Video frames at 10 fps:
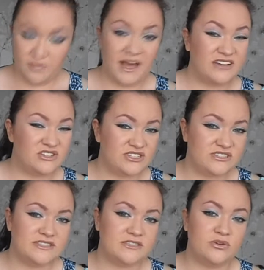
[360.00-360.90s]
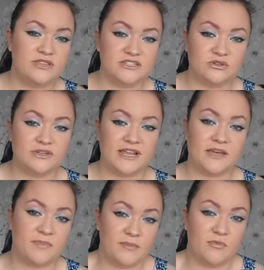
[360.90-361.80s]
but I just thought this looked
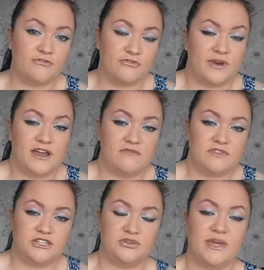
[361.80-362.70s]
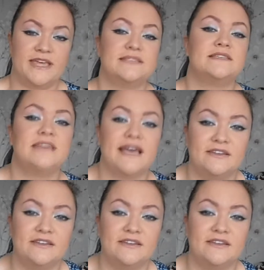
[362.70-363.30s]
like a bit more fun out of the two kits that they